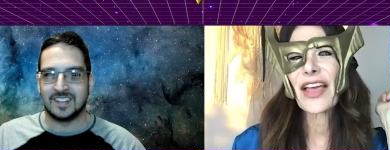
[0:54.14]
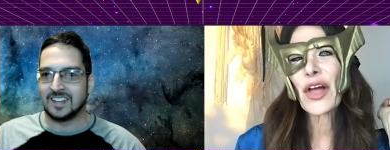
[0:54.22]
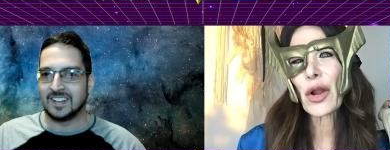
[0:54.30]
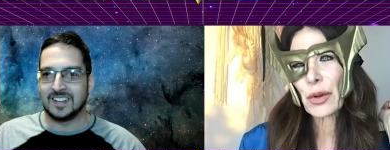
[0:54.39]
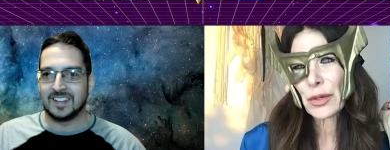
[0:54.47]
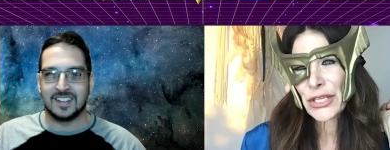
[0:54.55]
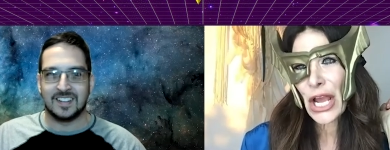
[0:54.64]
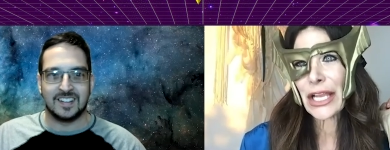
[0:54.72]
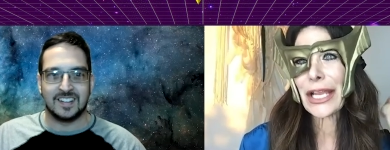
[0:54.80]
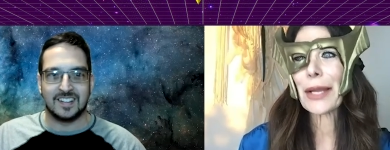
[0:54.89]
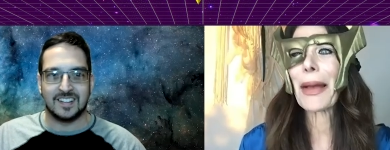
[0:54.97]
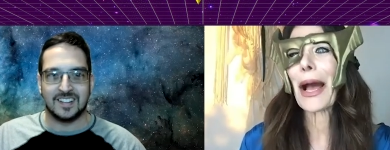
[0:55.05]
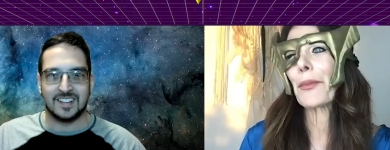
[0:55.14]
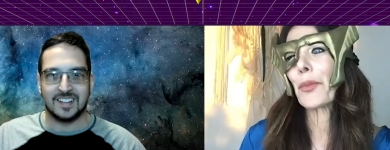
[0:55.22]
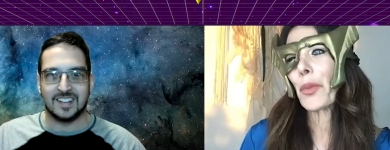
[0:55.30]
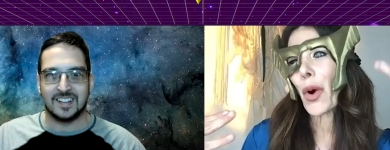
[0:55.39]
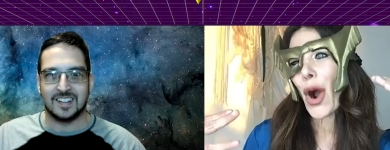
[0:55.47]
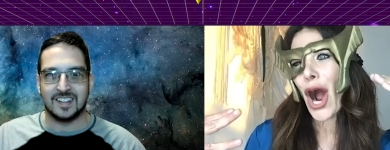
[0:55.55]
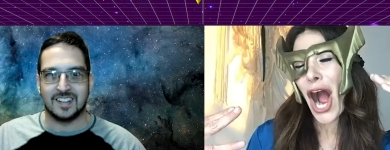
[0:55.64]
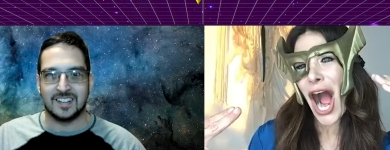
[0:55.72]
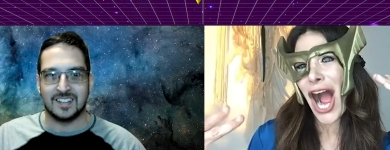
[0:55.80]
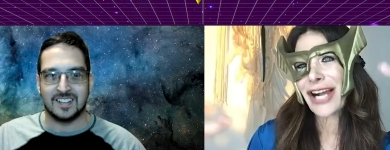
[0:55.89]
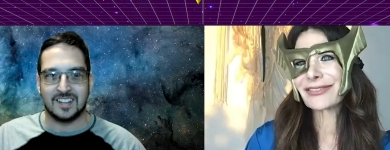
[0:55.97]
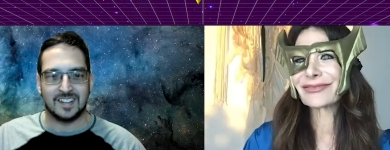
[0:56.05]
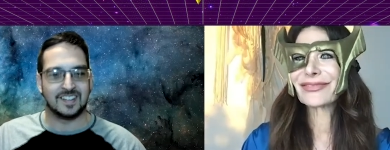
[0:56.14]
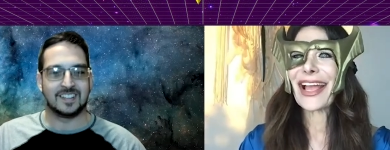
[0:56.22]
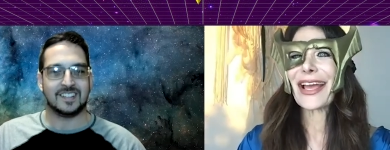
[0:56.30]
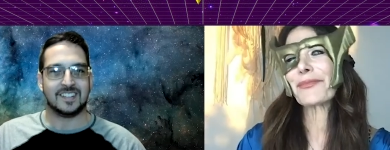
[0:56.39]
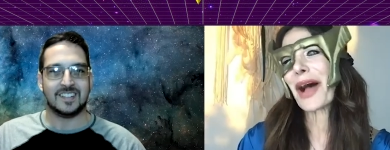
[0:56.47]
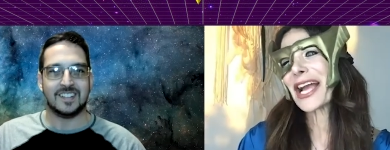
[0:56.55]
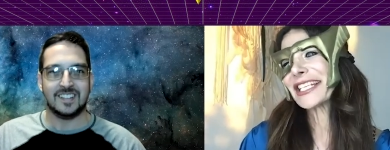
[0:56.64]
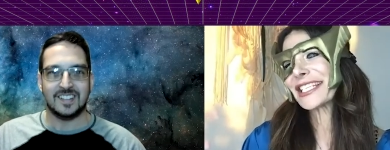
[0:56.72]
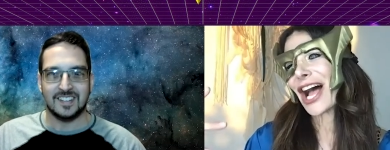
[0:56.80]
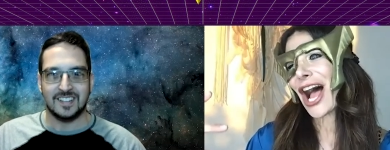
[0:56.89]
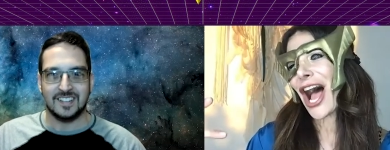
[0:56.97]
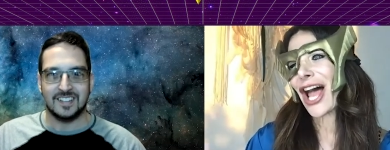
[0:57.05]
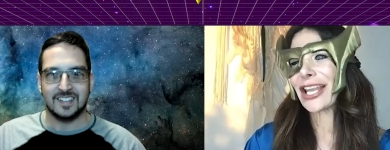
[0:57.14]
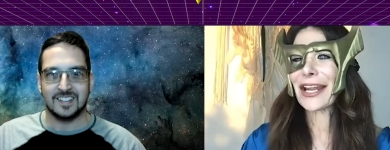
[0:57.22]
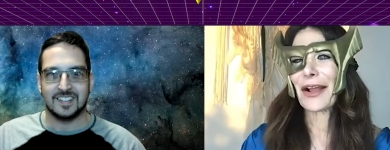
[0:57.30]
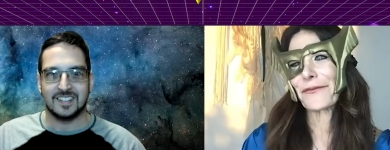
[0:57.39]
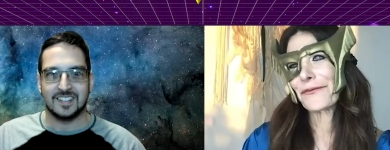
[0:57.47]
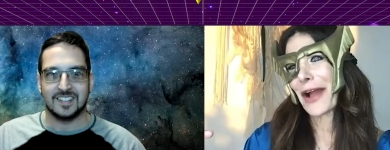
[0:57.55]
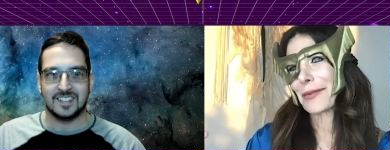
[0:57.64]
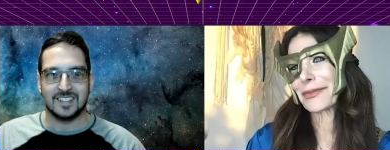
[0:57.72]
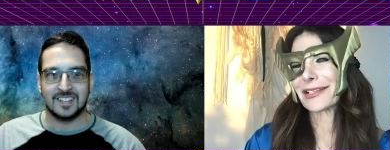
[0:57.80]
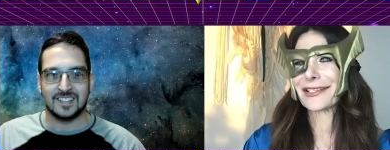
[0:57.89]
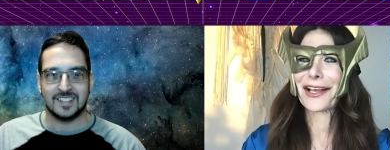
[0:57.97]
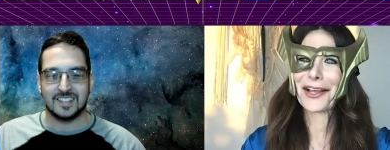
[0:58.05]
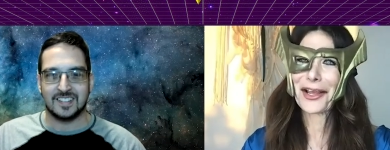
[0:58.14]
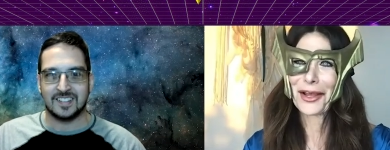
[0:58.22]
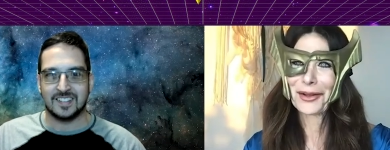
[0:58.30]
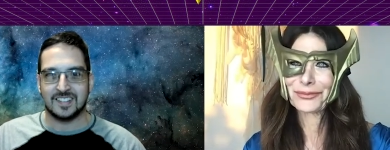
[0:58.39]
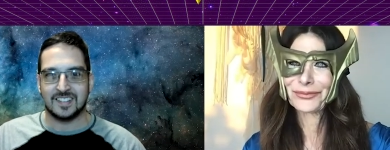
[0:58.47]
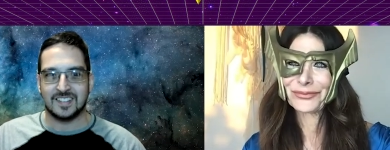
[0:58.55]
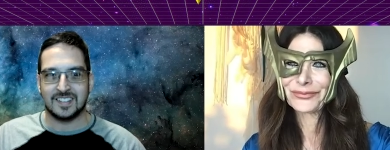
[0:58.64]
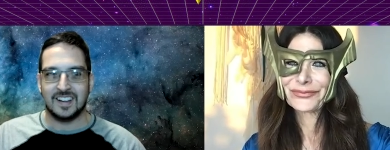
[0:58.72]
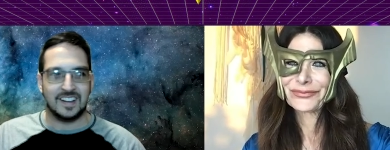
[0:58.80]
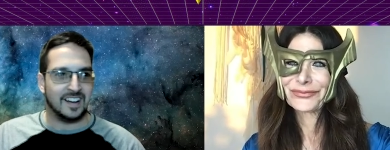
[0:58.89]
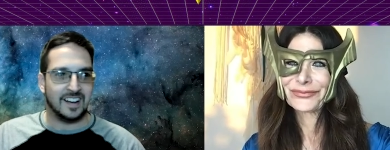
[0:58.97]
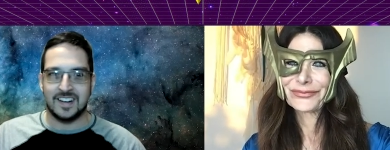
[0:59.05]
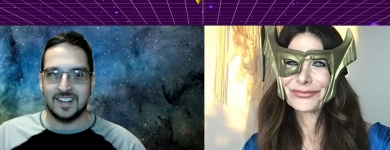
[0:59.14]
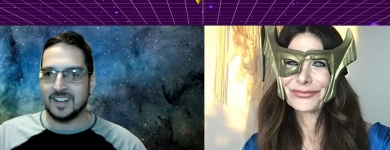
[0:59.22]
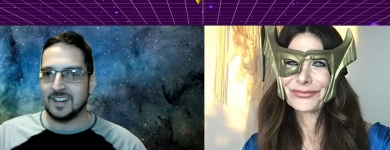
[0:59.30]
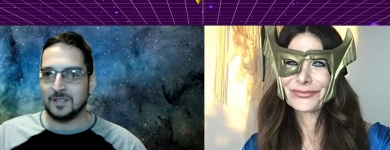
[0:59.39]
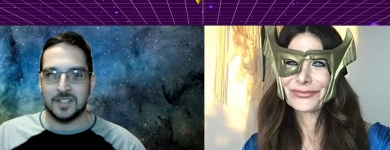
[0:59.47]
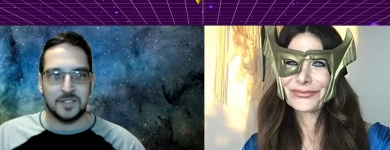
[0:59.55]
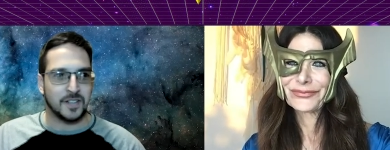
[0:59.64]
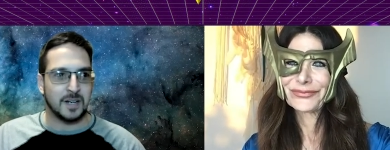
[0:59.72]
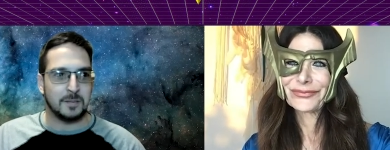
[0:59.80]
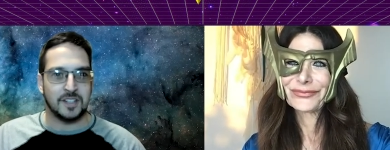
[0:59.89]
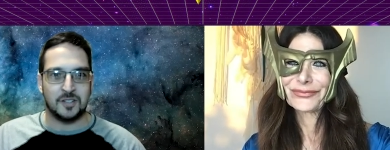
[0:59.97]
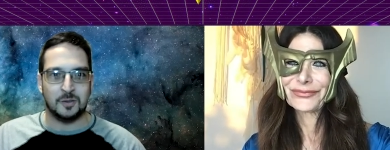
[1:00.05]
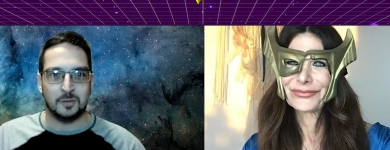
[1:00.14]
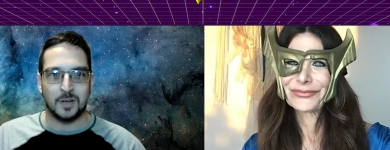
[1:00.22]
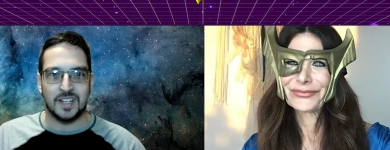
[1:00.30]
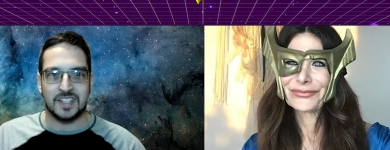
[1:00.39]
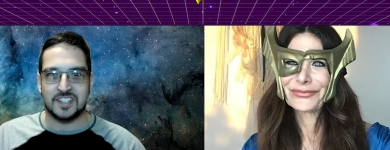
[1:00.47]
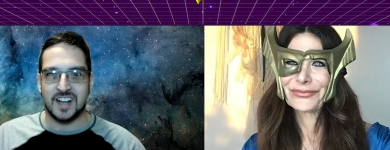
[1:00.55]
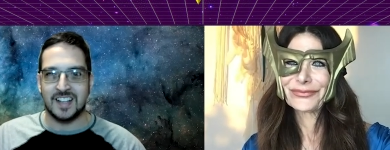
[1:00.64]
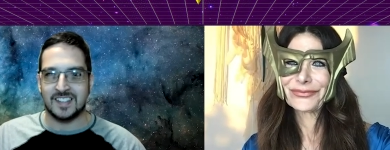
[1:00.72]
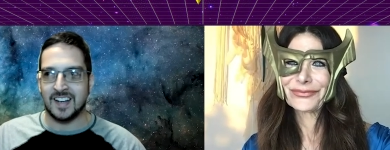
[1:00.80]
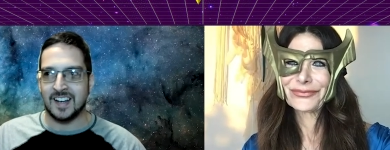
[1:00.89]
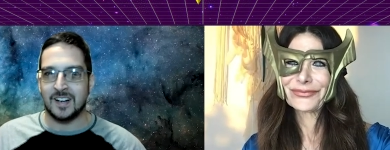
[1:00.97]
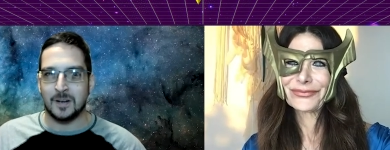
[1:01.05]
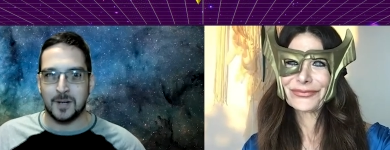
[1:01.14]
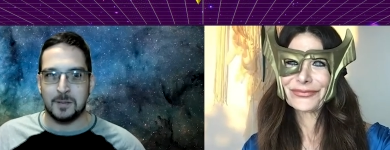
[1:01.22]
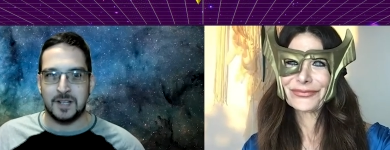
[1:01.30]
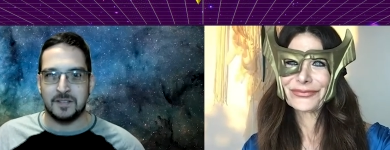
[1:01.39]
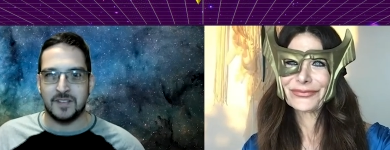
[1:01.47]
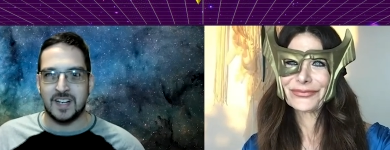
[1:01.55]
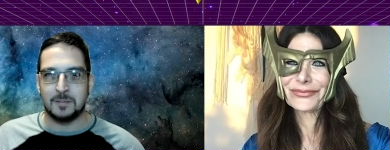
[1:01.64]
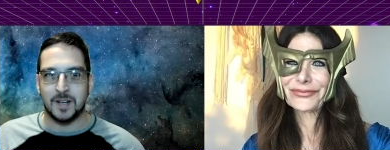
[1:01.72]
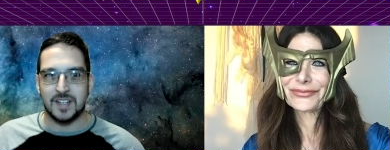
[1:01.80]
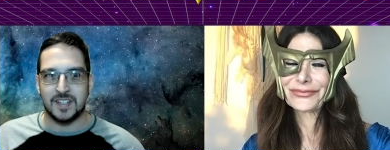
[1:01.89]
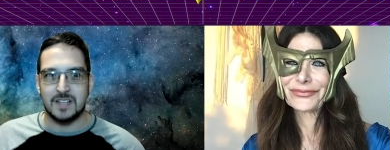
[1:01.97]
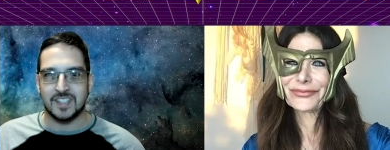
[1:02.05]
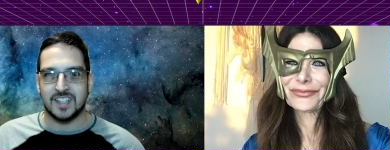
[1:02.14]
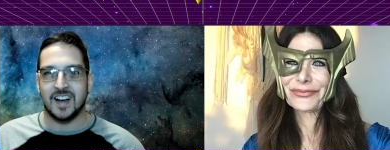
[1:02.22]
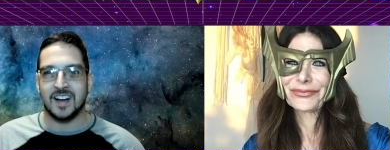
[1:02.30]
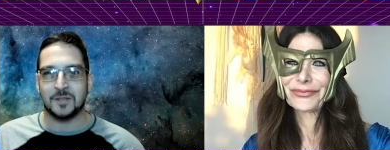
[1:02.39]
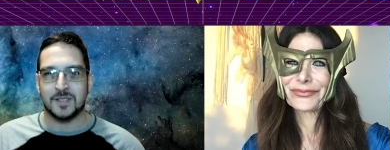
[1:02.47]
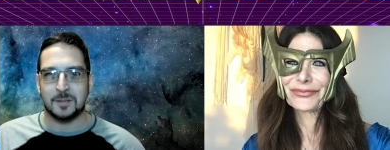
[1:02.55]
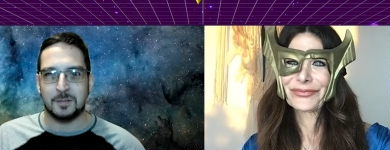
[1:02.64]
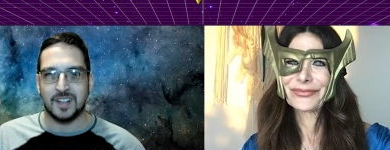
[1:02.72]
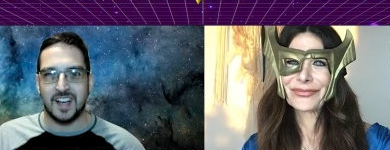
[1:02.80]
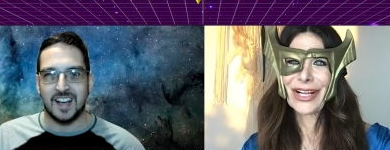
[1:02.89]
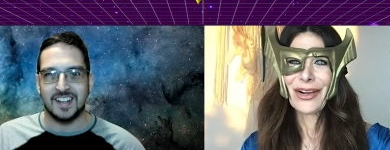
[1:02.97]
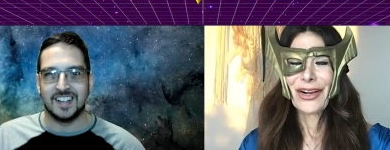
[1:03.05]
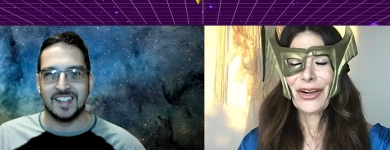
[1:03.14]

Speaker 1: I thought we were talking about moi and my doll and how fabulous I am.
Speaker 2: Uh, I, didn't, I, didn't, realize this was going to be a two-way chat tonight. I didn't know I'm going to be invaded by Divatox. What's up with that?